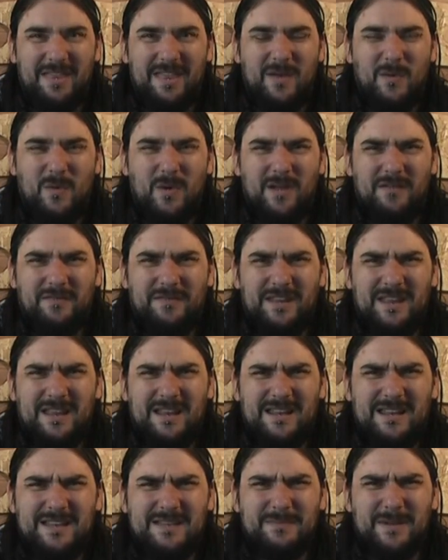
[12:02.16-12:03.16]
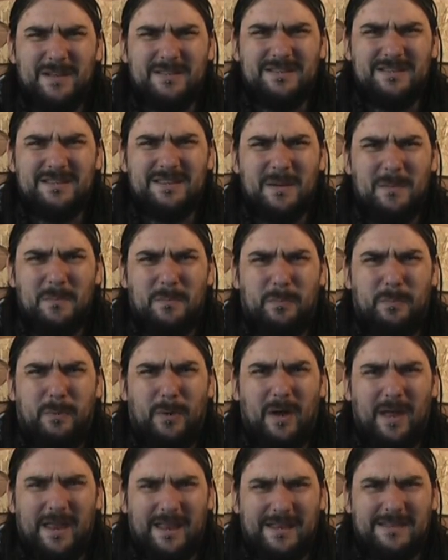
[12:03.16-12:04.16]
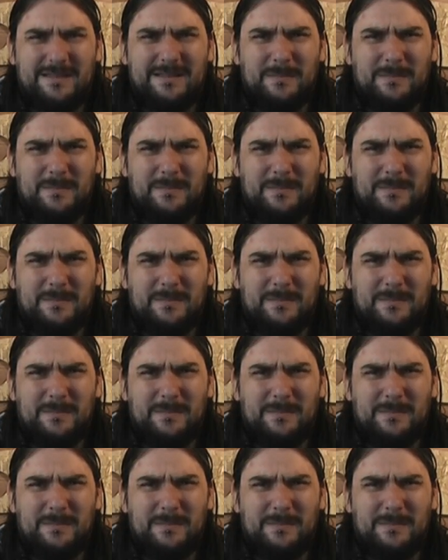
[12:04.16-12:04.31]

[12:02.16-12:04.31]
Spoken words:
they're worth nearly as much as the bike